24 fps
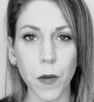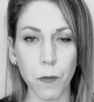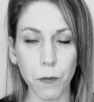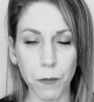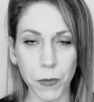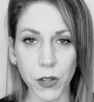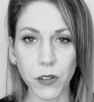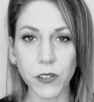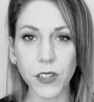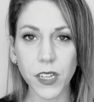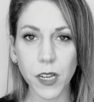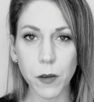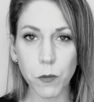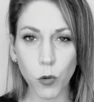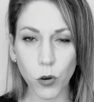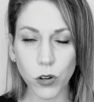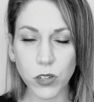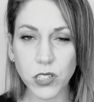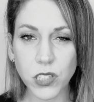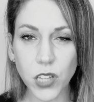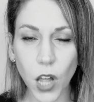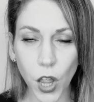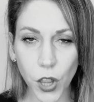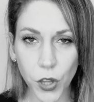Building a more
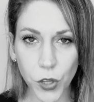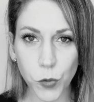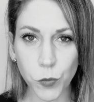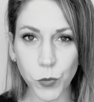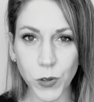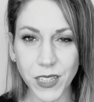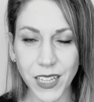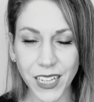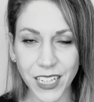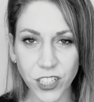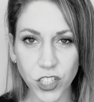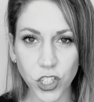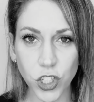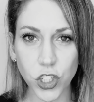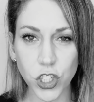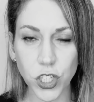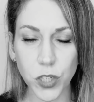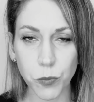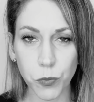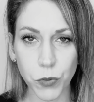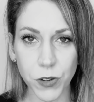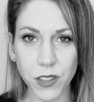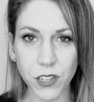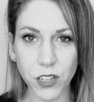solid
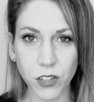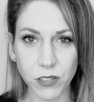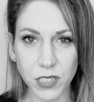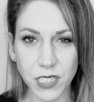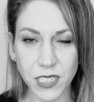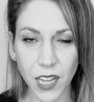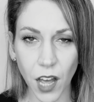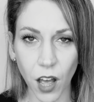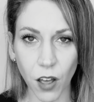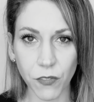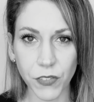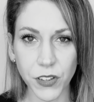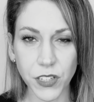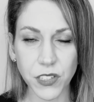relationship with yourself